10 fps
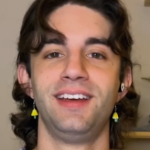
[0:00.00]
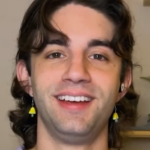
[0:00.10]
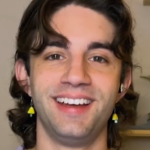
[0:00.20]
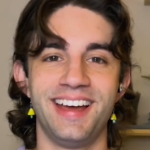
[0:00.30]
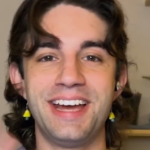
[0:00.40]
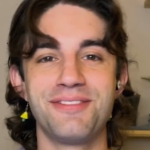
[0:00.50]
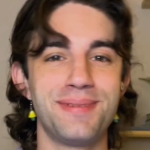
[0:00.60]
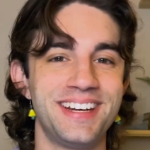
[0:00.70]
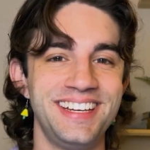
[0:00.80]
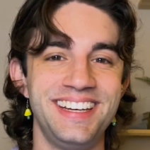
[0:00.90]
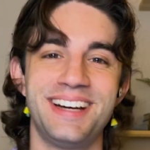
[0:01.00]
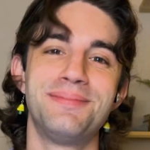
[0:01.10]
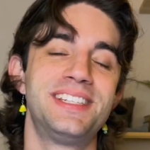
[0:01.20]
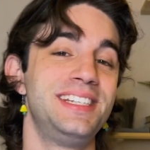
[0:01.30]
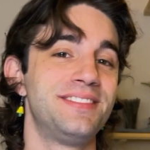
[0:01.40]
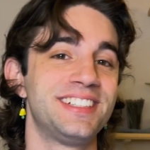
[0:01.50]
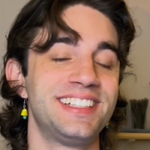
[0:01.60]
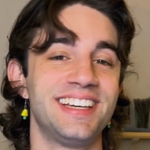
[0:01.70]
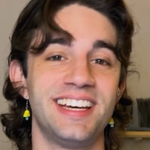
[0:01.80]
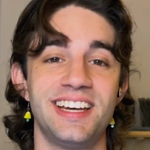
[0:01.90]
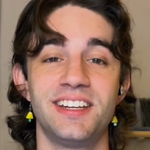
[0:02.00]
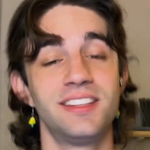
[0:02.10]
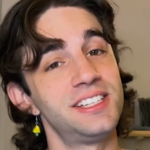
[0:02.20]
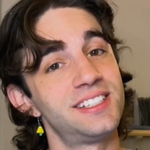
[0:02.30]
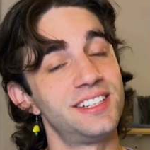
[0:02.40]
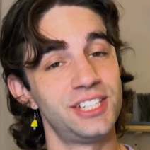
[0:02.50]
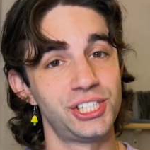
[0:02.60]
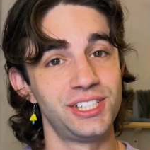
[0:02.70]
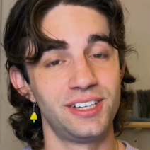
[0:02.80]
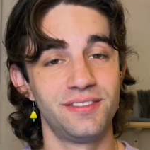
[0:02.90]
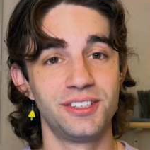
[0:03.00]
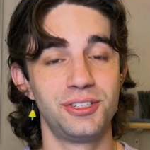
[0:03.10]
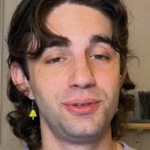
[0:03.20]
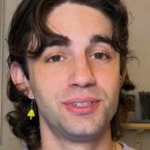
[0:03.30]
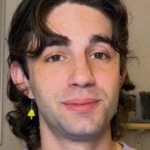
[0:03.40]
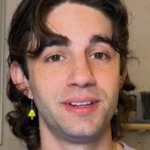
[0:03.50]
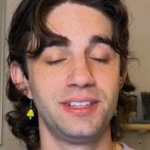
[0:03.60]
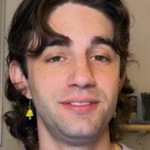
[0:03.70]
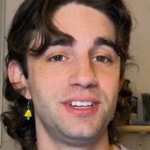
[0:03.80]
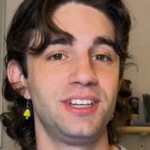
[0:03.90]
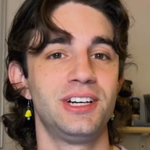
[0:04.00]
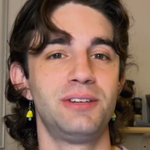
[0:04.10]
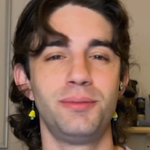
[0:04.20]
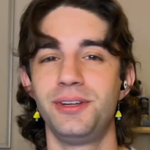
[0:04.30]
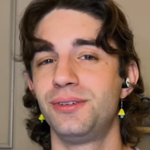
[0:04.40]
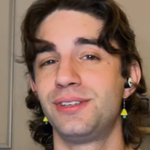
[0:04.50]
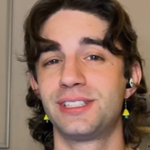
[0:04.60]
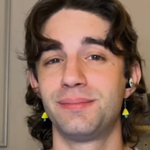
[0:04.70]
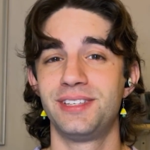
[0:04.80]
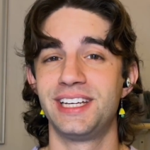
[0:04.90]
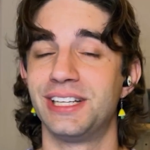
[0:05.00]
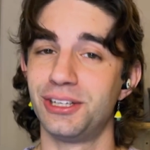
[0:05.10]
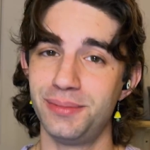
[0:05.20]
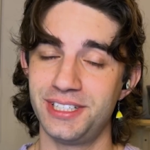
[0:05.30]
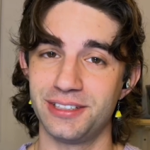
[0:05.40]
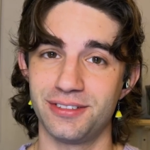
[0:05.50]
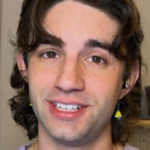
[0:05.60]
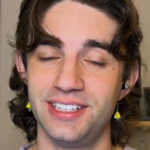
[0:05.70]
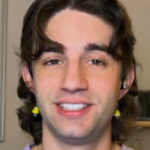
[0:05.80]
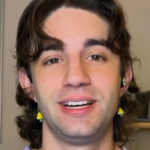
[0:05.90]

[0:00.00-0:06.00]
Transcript: Hey everybody, I'm Steven, and in this edition of the Todoist Monthly video, we'll be doing something a little bit different.